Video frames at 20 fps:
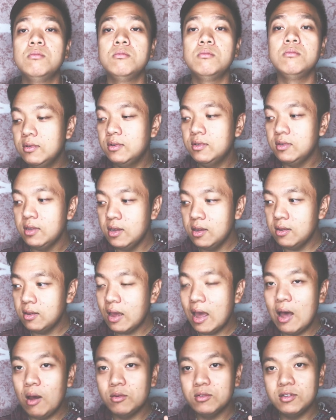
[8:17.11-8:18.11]
See
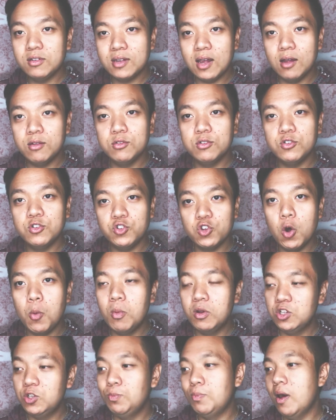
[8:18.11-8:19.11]
how it sounds so
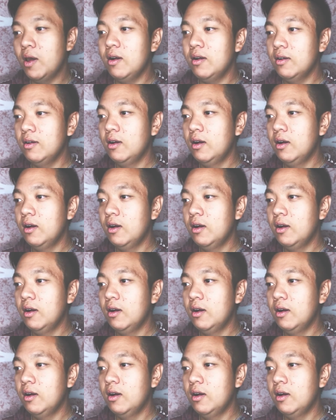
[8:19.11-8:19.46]
much better?